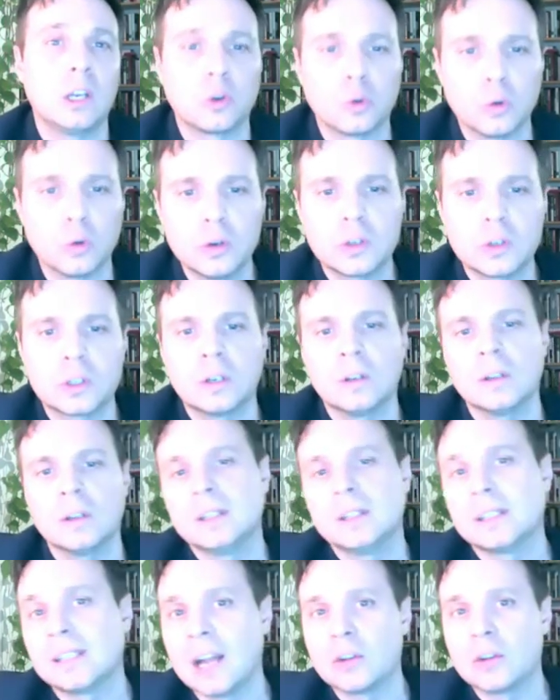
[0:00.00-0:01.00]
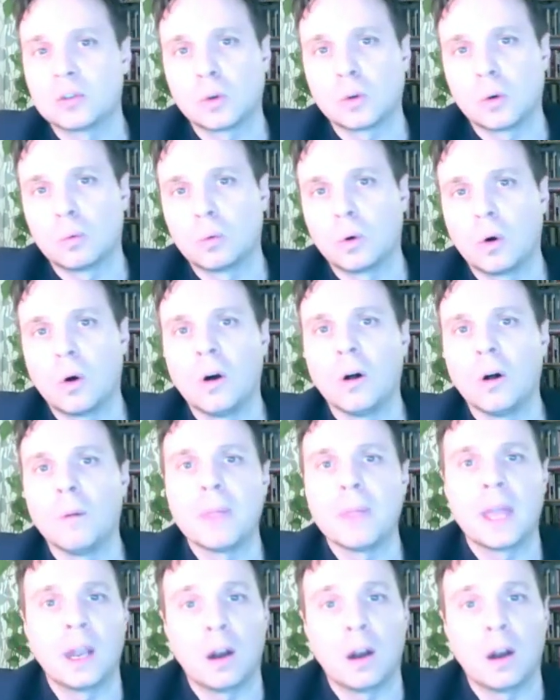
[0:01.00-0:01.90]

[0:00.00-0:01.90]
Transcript: crucial and central role